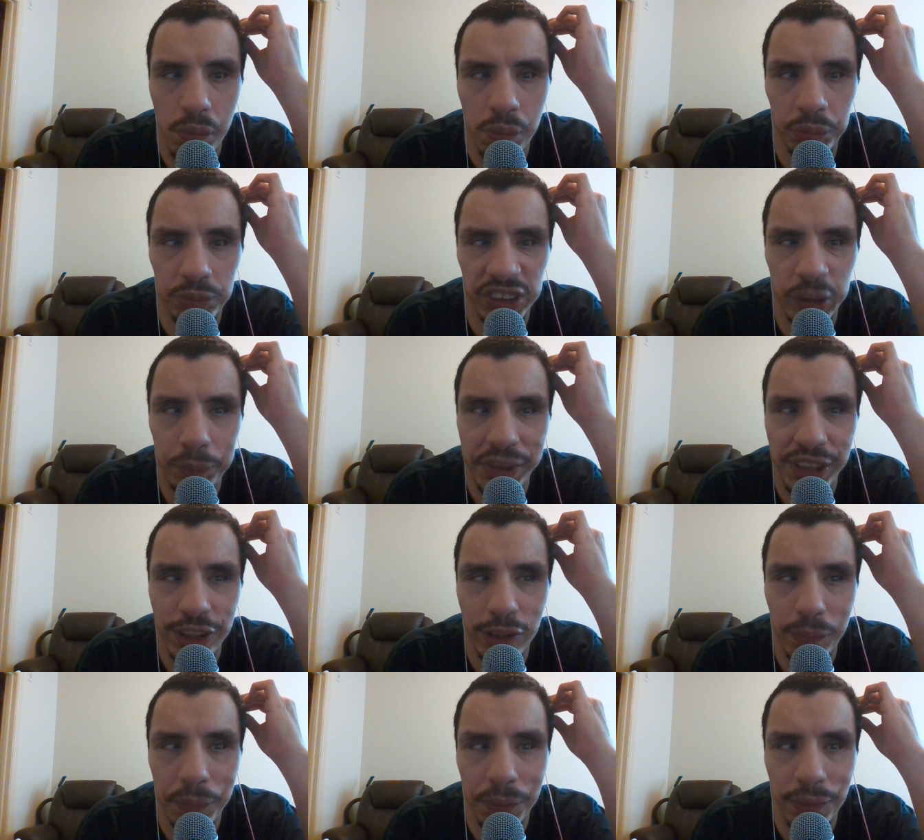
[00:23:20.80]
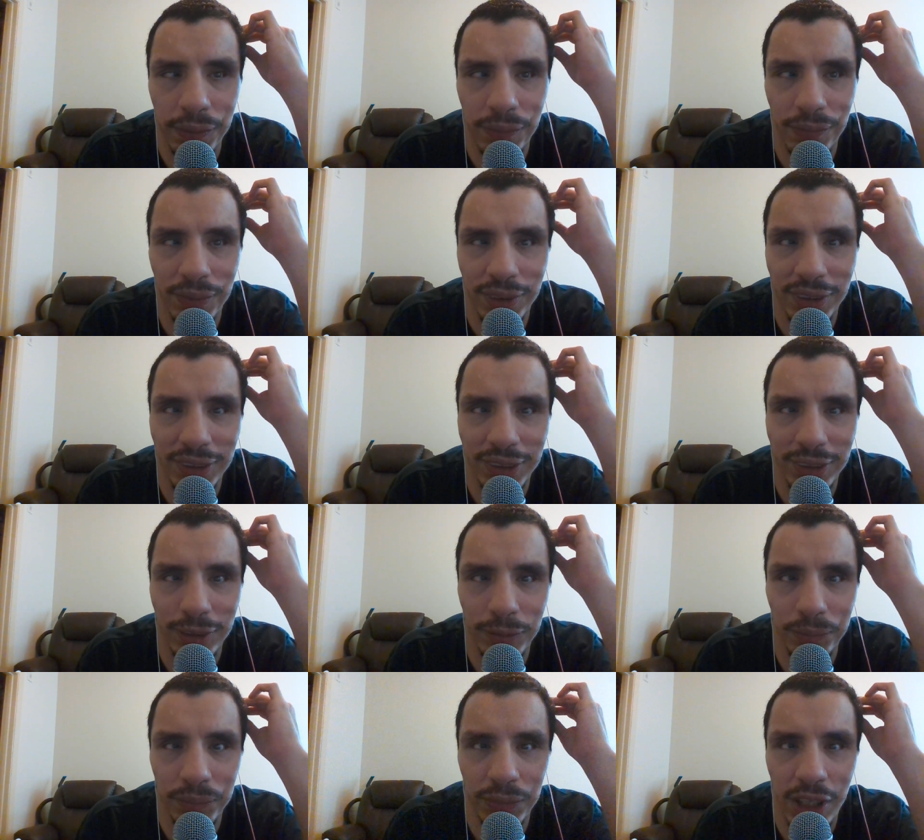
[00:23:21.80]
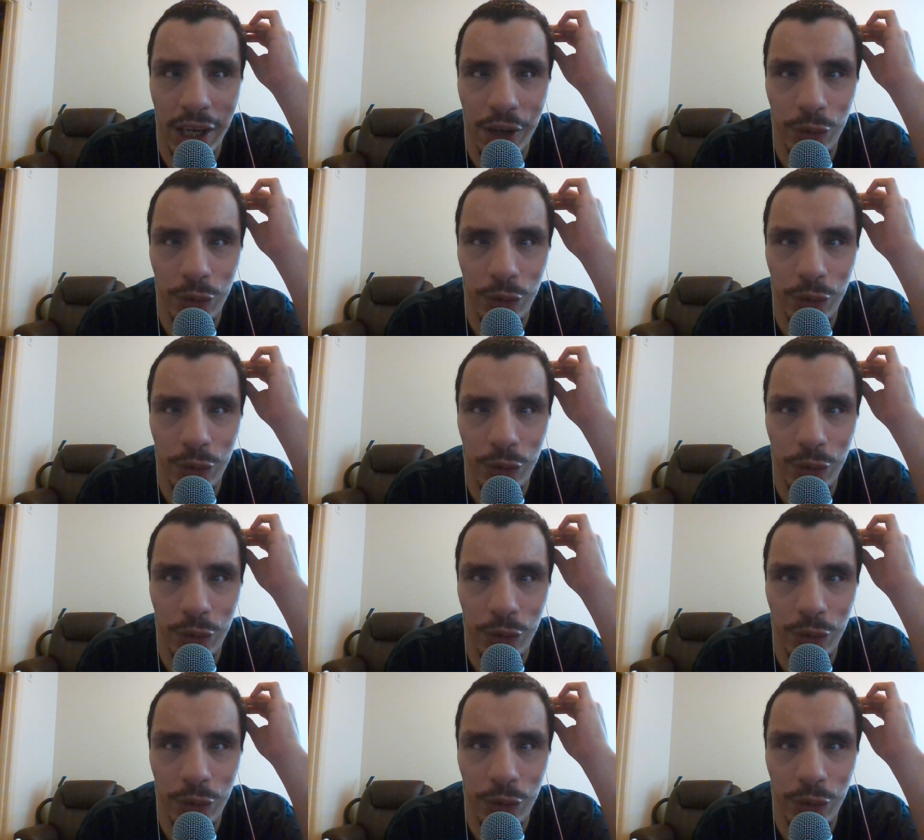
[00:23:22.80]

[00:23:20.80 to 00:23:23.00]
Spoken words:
speed up. I